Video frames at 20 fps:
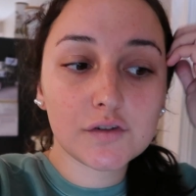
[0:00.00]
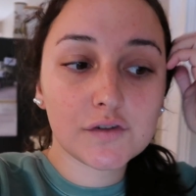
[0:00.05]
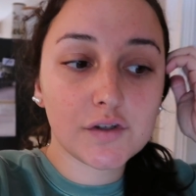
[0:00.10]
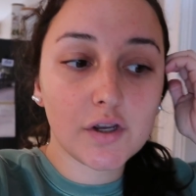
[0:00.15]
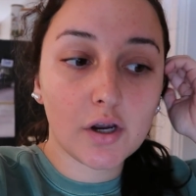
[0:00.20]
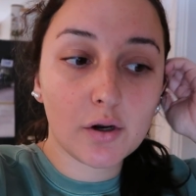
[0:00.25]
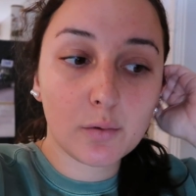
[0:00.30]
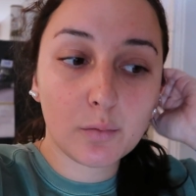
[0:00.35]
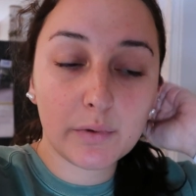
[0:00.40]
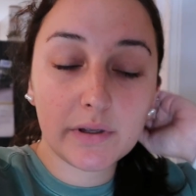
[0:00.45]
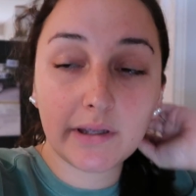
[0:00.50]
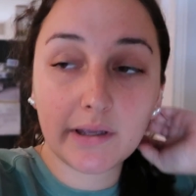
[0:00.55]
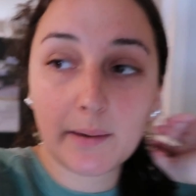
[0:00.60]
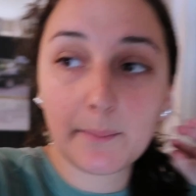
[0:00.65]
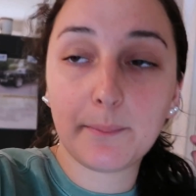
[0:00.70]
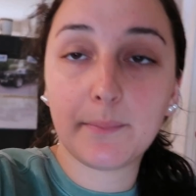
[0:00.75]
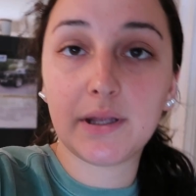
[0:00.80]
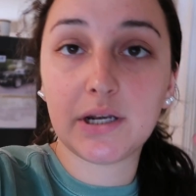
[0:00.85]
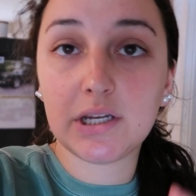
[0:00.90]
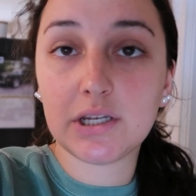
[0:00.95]
So we
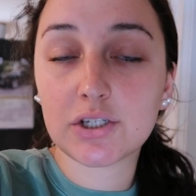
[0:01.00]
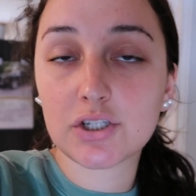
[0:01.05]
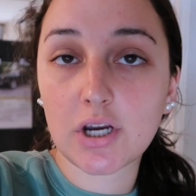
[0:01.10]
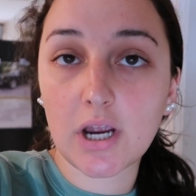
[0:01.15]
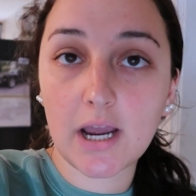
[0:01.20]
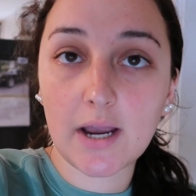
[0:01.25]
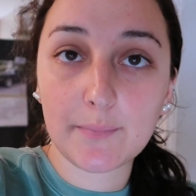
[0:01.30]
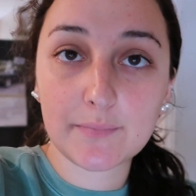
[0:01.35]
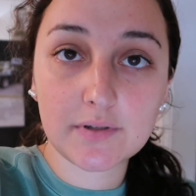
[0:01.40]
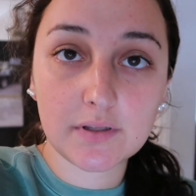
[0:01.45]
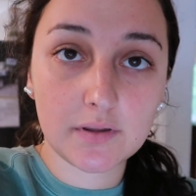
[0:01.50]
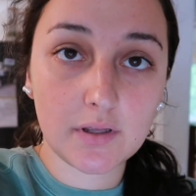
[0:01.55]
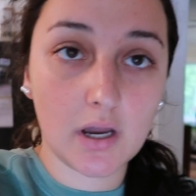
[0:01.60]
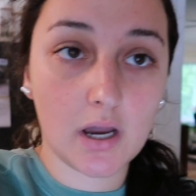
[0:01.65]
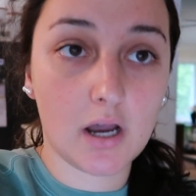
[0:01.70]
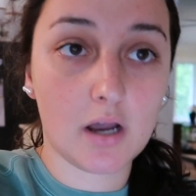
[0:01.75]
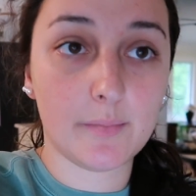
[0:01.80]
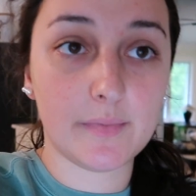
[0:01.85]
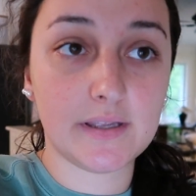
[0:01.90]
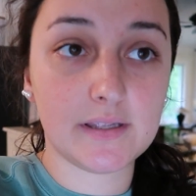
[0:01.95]
mini chopped the
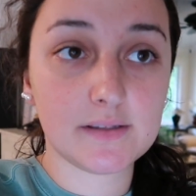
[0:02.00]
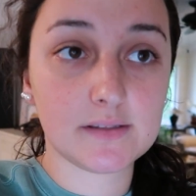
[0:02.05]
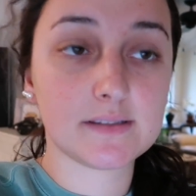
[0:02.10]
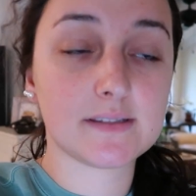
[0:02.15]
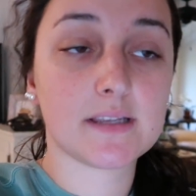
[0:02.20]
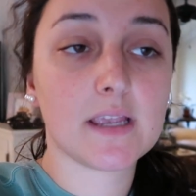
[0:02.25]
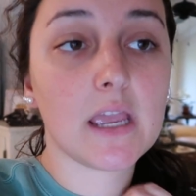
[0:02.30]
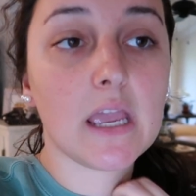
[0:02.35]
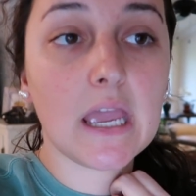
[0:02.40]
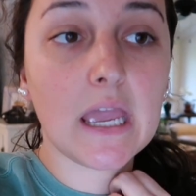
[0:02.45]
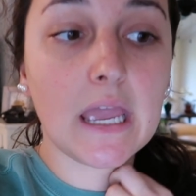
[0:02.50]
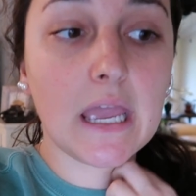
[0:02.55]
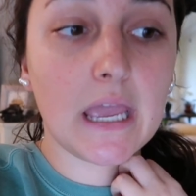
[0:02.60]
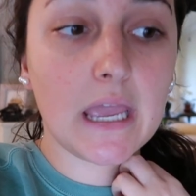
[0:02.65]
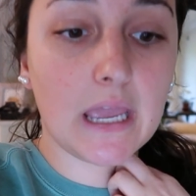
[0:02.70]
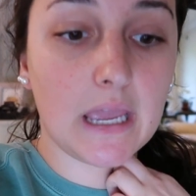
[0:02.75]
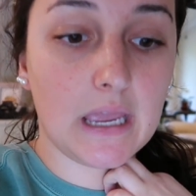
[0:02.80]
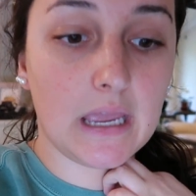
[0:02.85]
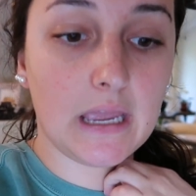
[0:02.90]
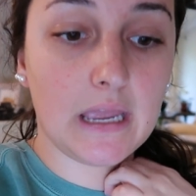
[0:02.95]
almonds
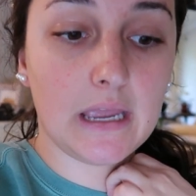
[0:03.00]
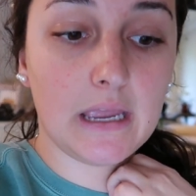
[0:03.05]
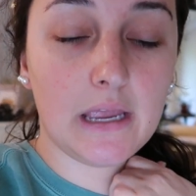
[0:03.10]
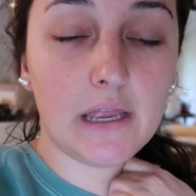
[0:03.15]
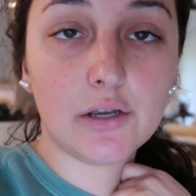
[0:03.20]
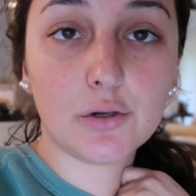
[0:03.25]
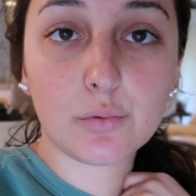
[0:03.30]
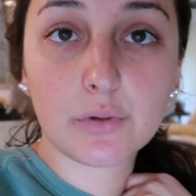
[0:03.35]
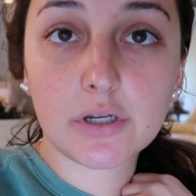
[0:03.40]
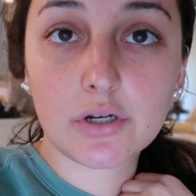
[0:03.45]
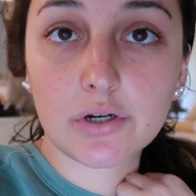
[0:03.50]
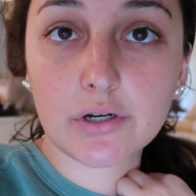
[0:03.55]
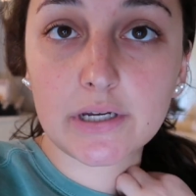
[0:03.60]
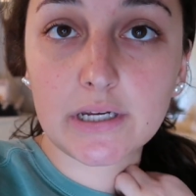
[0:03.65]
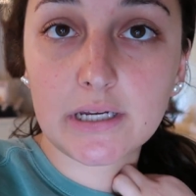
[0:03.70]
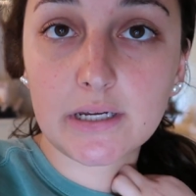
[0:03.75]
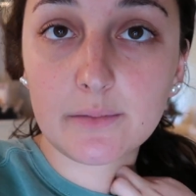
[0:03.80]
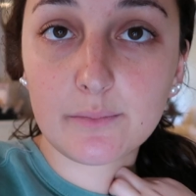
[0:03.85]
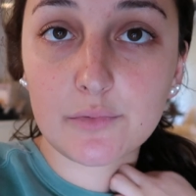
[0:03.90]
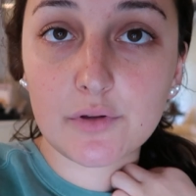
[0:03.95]

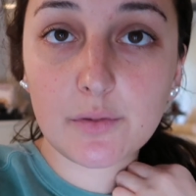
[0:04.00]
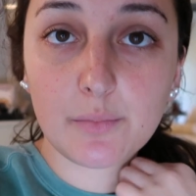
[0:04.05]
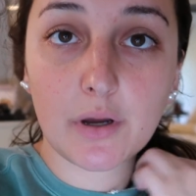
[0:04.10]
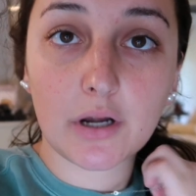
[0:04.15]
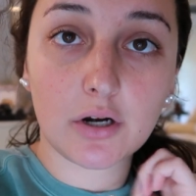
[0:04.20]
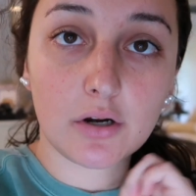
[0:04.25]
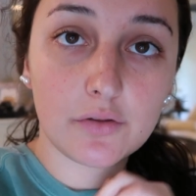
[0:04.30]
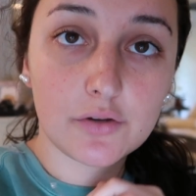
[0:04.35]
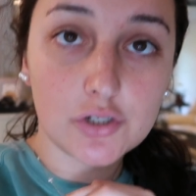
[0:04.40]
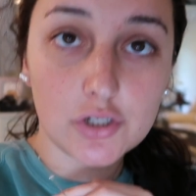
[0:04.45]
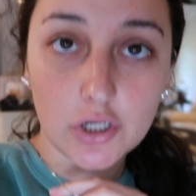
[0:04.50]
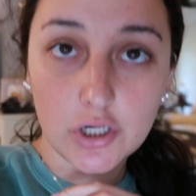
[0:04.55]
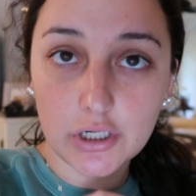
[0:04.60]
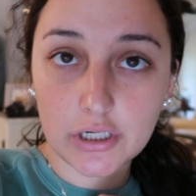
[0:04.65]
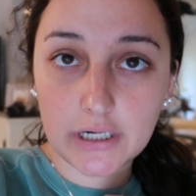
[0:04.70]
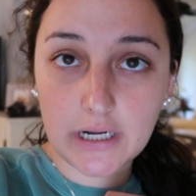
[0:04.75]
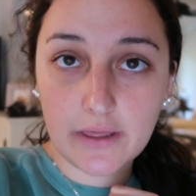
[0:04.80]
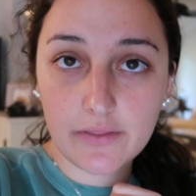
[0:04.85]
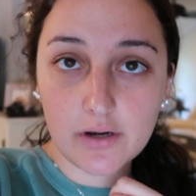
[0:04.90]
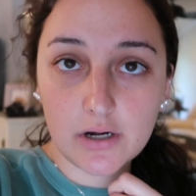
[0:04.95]
cream, the butter and the sugar
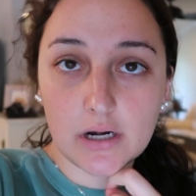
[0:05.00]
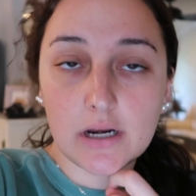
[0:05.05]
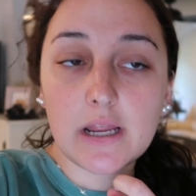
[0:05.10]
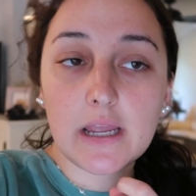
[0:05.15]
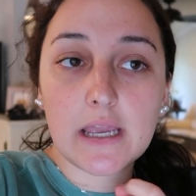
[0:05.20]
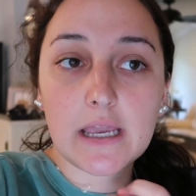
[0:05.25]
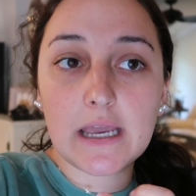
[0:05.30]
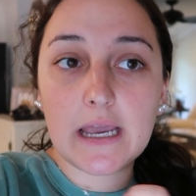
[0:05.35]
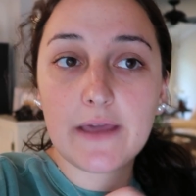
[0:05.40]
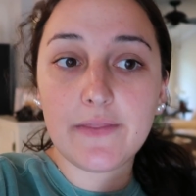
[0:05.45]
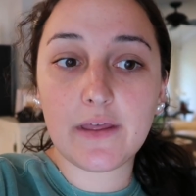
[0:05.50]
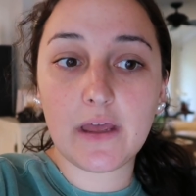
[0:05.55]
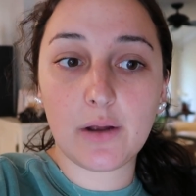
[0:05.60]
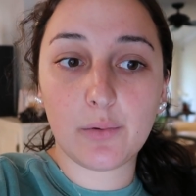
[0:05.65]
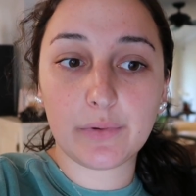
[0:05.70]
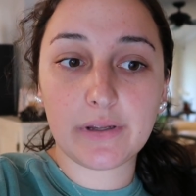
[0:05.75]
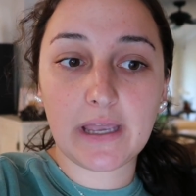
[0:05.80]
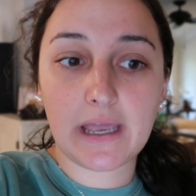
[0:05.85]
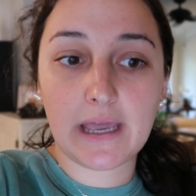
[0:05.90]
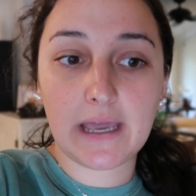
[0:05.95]
together, and
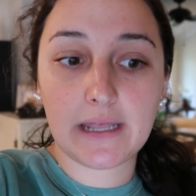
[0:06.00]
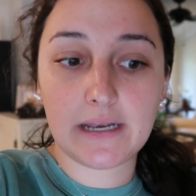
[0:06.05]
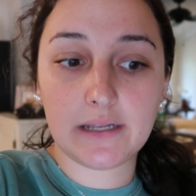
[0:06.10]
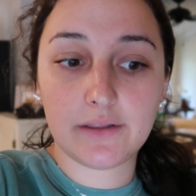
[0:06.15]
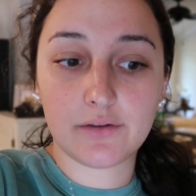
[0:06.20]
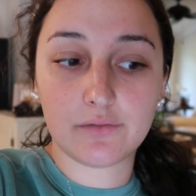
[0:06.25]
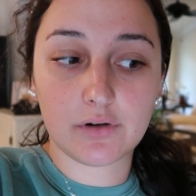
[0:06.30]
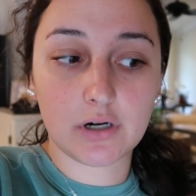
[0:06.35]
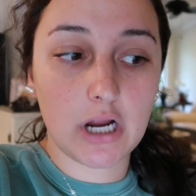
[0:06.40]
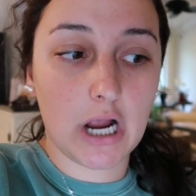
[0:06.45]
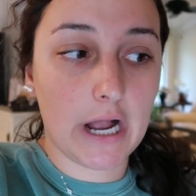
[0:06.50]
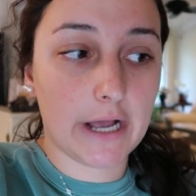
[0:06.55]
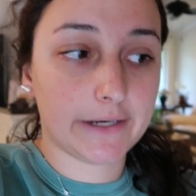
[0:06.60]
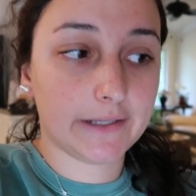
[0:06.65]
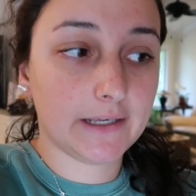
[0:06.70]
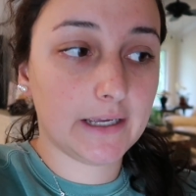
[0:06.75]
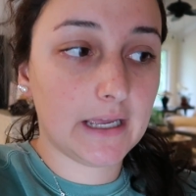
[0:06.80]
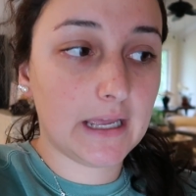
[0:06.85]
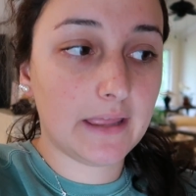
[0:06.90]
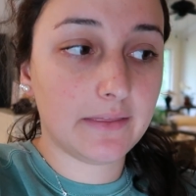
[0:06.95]
then we added the ricotta,
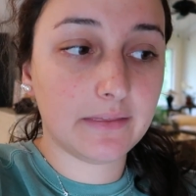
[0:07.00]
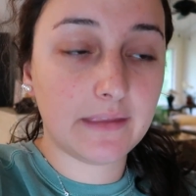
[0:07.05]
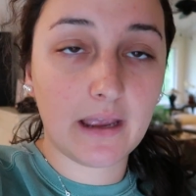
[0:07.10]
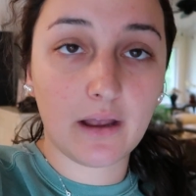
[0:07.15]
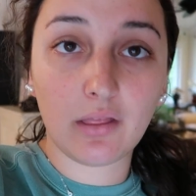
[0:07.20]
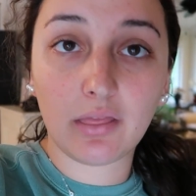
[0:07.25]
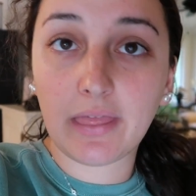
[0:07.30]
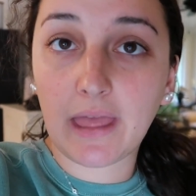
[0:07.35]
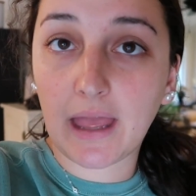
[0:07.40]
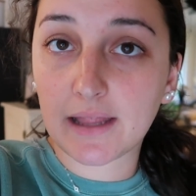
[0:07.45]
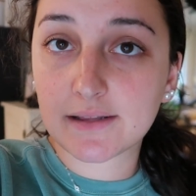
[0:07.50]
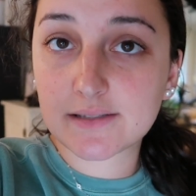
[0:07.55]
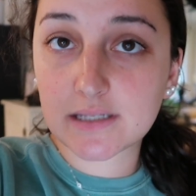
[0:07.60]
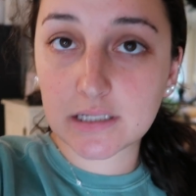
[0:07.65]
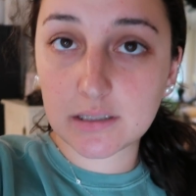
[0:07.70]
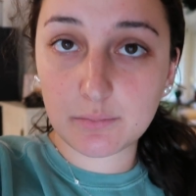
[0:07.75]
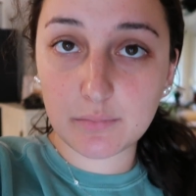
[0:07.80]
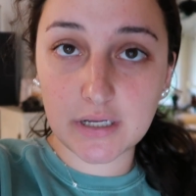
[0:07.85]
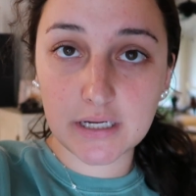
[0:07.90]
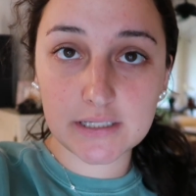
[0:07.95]
and now that's
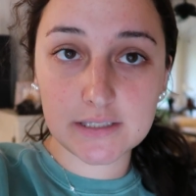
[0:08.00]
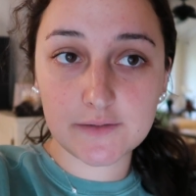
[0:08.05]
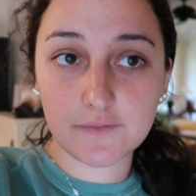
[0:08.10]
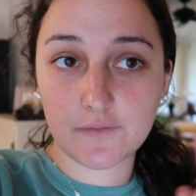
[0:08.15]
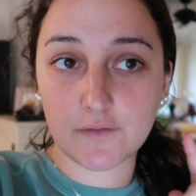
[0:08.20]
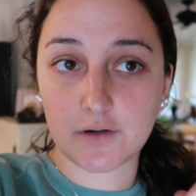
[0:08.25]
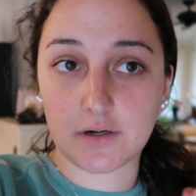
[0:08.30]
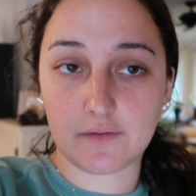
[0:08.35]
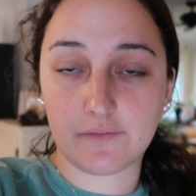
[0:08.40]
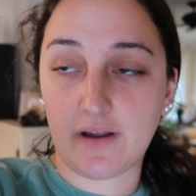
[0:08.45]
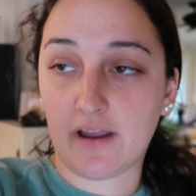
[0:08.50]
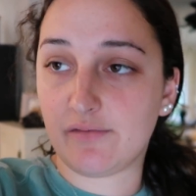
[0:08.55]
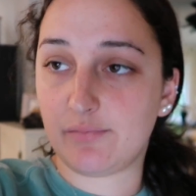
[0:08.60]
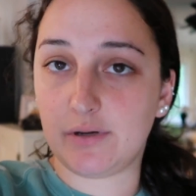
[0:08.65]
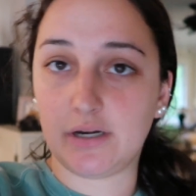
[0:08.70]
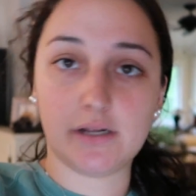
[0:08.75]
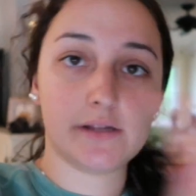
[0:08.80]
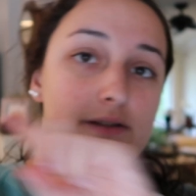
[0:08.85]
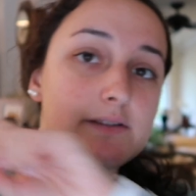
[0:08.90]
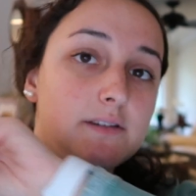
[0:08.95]
gonna mix for five
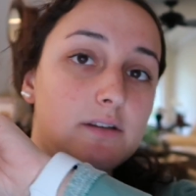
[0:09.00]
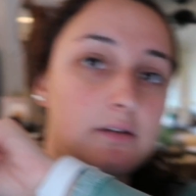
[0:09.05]
minutes.